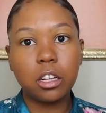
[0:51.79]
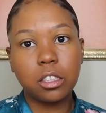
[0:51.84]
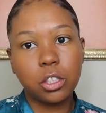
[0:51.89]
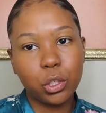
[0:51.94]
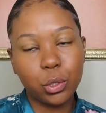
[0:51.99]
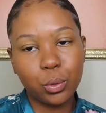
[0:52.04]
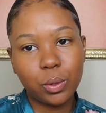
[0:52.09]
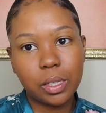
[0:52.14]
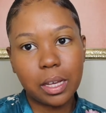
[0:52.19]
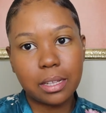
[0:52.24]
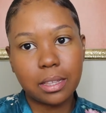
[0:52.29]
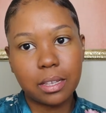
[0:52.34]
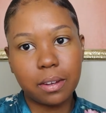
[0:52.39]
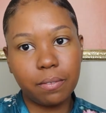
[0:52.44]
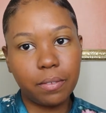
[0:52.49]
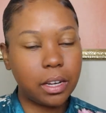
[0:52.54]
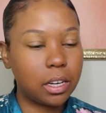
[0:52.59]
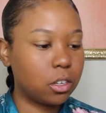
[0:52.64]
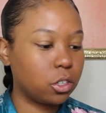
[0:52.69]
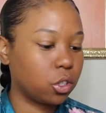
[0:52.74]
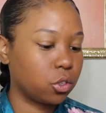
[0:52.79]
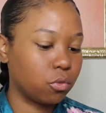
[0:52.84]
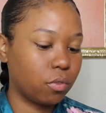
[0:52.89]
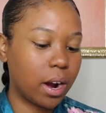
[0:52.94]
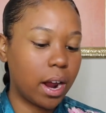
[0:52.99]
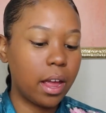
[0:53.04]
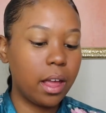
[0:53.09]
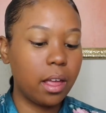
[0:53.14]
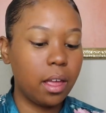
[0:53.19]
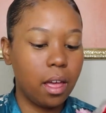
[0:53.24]
2 sets of nails,
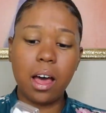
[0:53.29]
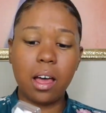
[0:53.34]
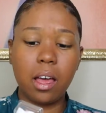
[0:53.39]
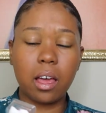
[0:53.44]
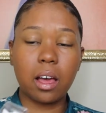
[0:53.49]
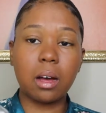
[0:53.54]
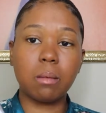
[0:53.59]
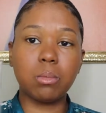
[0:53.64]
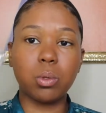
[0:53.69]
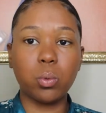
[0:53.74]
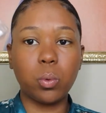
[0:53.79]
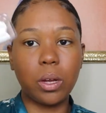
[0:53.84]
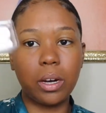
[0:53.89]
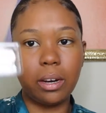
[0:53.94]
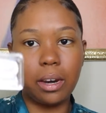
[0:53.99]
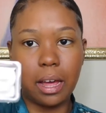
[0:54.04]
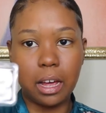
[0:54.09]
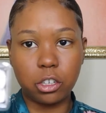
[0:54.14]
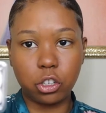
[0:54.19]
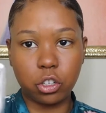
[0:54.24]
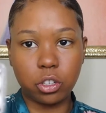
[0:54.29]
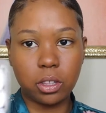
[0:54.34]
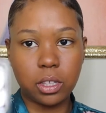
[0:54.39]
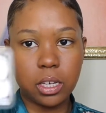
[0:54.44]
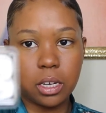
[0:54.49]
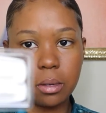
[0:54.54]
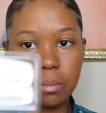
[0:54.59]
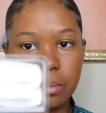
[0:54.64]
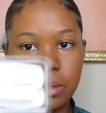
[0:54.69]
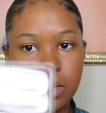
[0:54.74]
right? It comes with natural
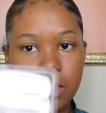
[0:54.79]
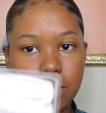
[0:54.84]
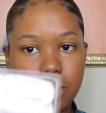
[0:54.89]
tips,